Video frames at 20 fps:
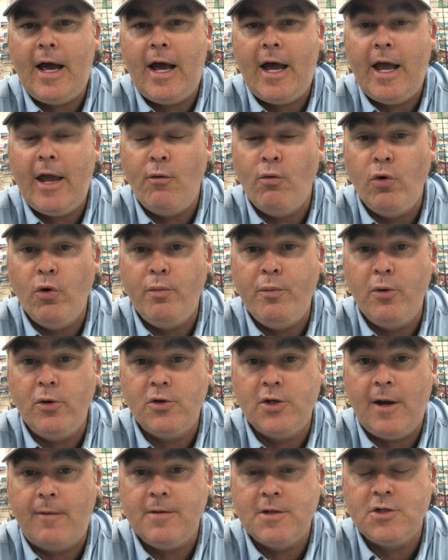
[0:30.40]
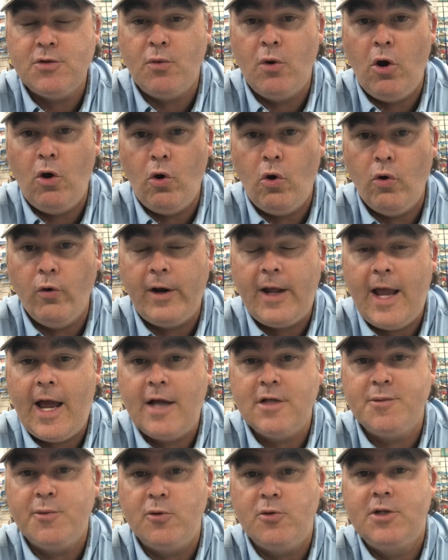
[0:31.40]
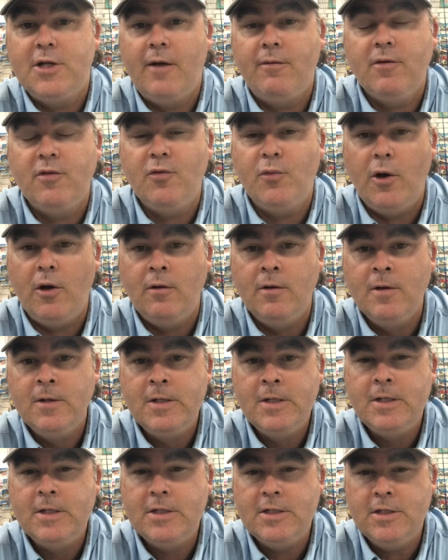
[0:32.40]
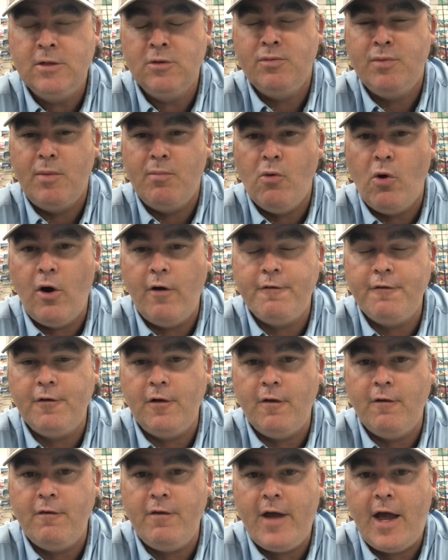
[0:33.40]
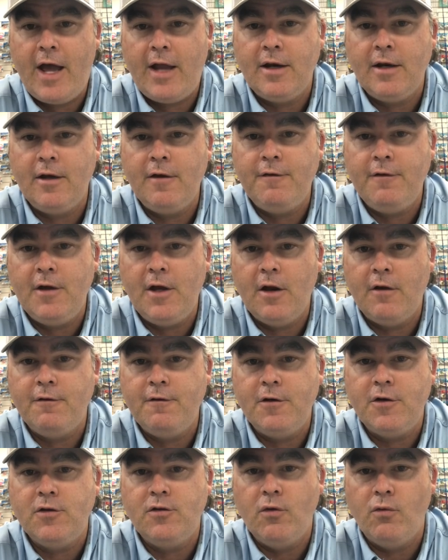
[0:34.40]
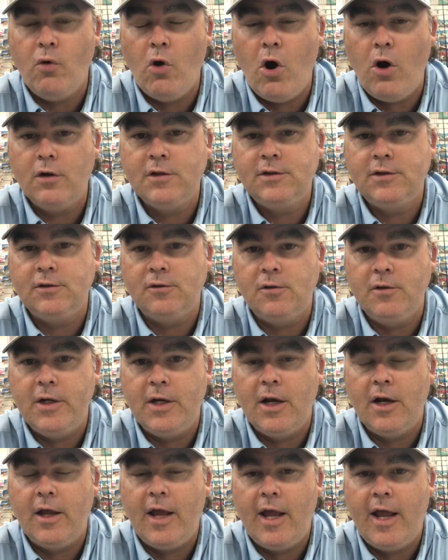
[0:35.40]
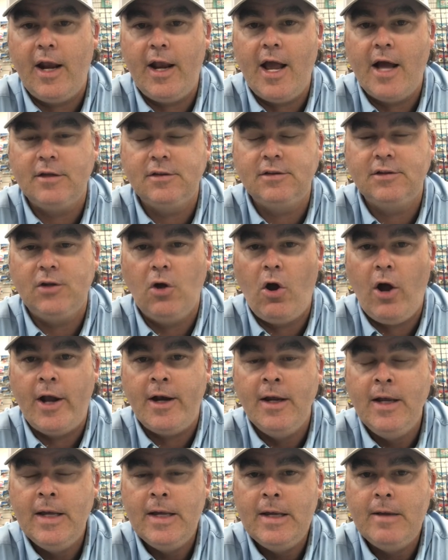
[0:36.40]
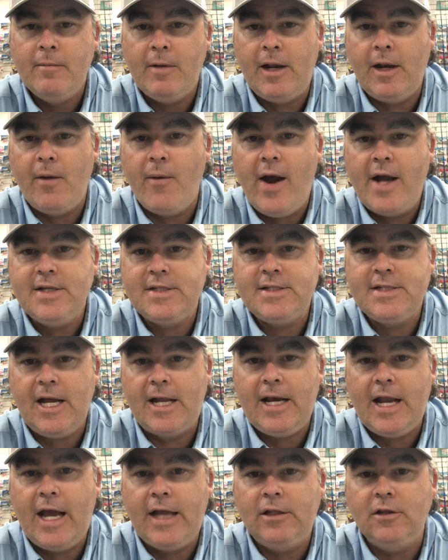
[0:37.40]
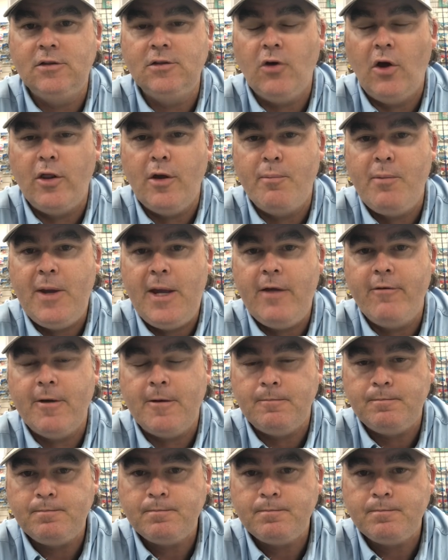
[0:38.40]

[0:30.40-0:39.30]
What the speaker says: It will push up the swell, already has pushed up the swell, so just be mindful of that if you're going to fish the rocks or you're going to head outside. But anyway, Sunday looks like the pick of it.